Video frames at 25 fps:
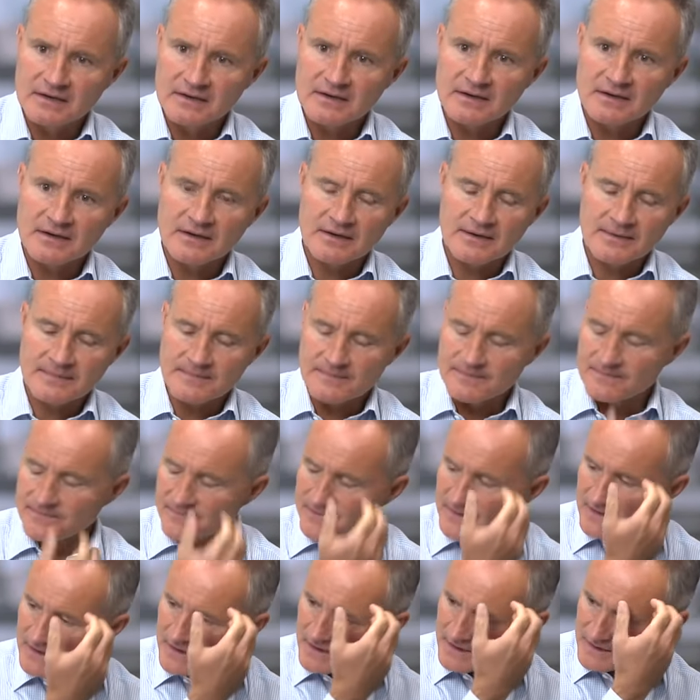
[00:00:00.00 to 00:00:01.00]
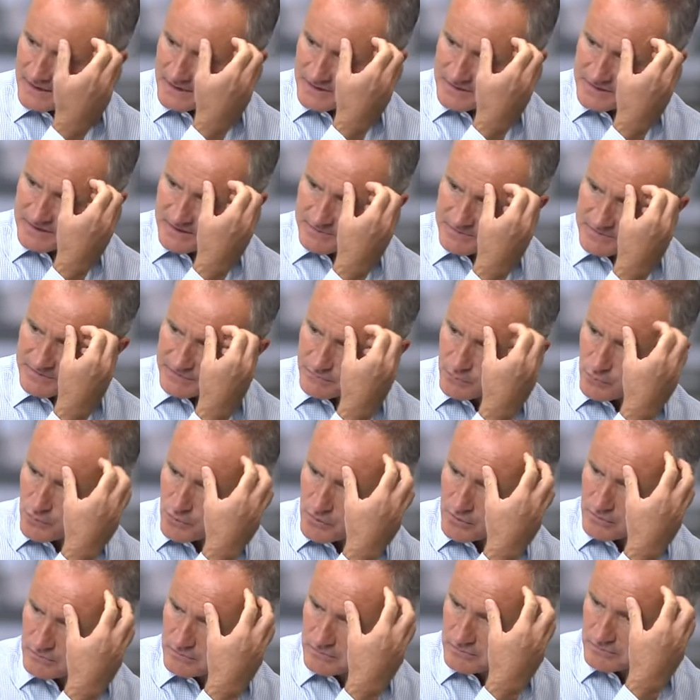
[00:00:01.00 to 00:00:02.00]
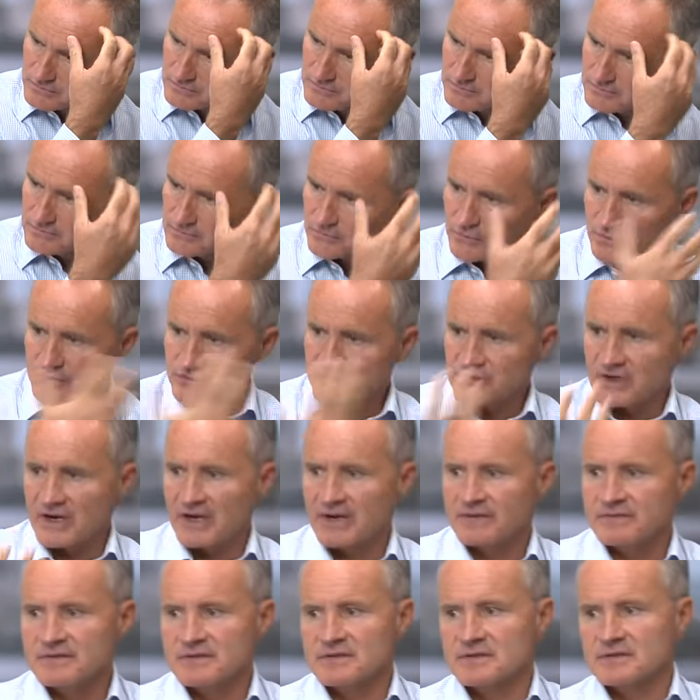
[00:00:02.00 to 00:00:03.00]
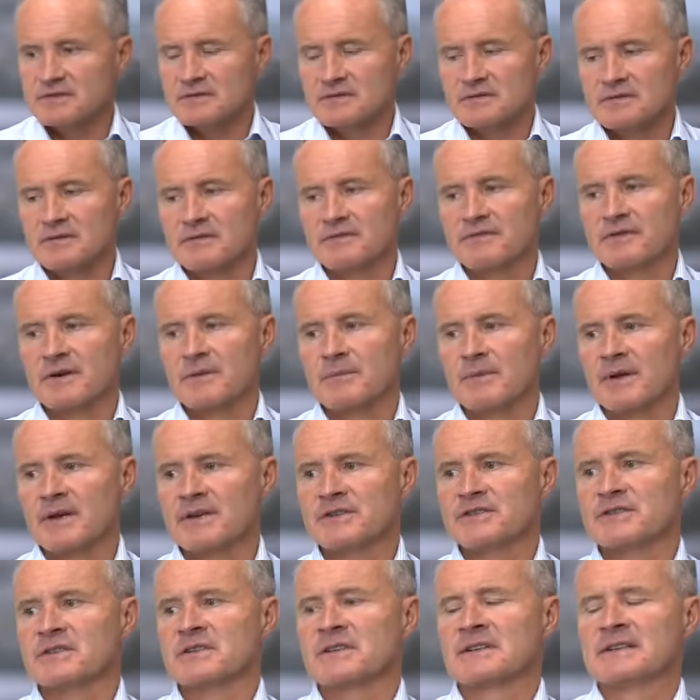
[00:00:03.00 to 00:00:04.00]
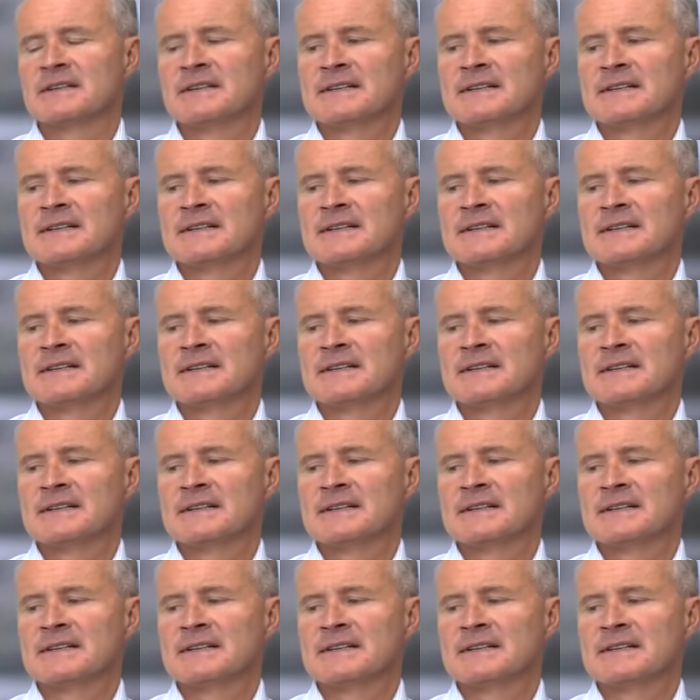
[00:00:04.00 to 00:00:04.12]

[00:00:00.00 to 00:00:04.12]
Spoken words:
and in terms of what drives the fund manager.